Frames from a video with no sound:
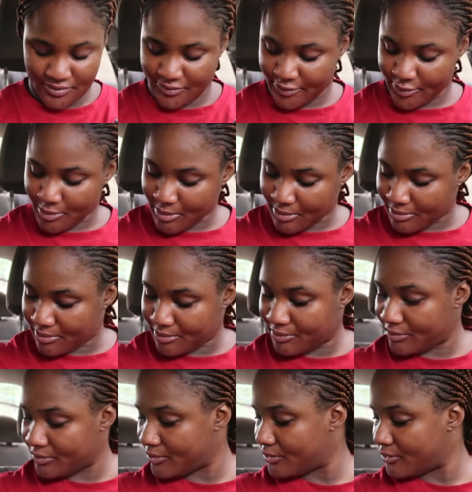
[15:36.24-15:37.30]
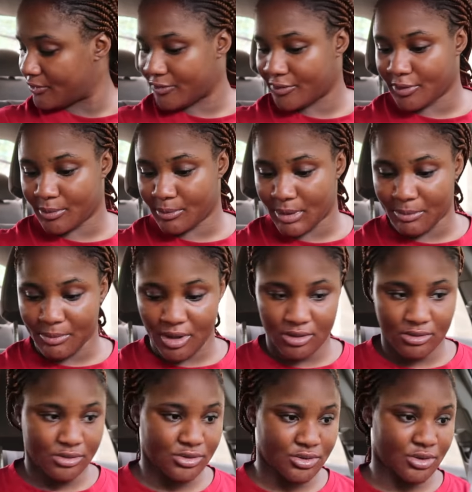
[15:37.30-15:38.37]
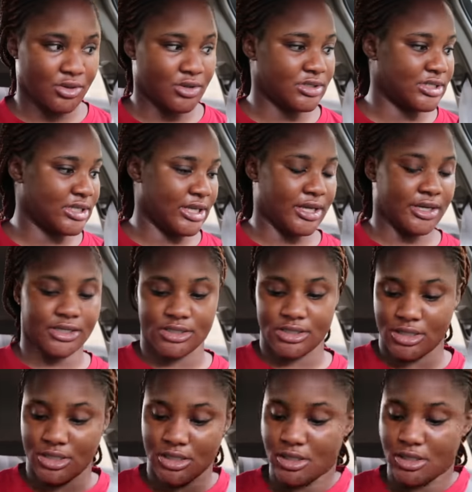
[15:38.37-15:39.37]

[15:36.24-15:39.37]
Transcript: From my mouth to God's ears.